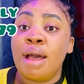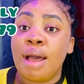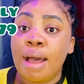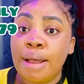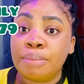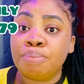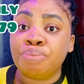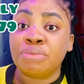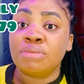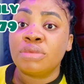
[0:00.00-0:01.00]

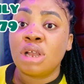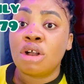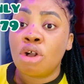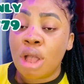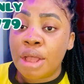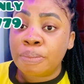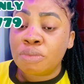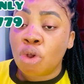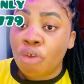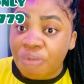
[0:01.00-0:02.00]

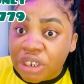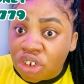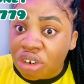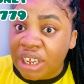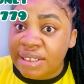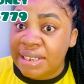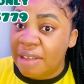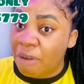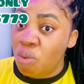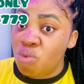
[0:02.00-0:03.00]
condition that you
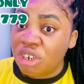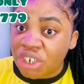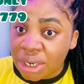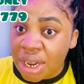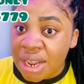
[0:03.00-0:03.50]
never wished,